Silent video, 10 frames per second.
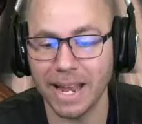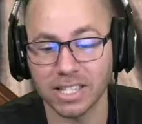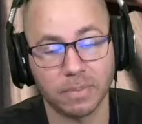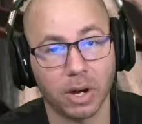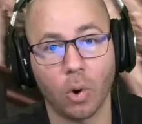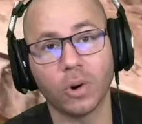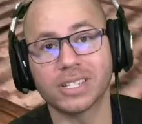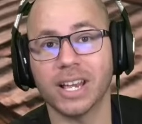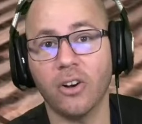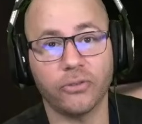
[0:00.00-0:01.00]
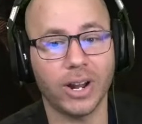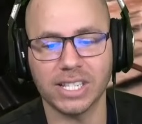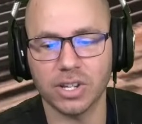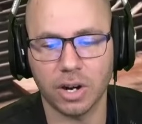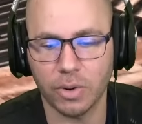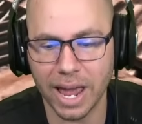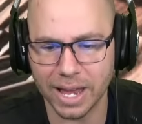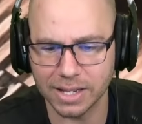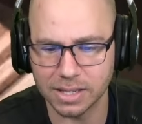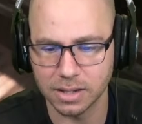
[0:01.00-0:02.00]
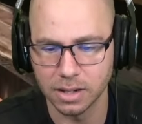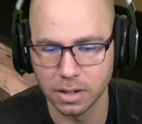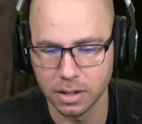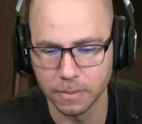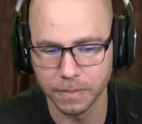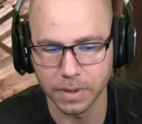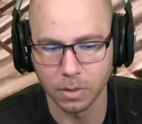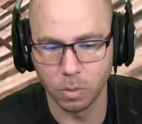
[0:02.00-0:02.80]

up there or self-res. He's going to res. Worry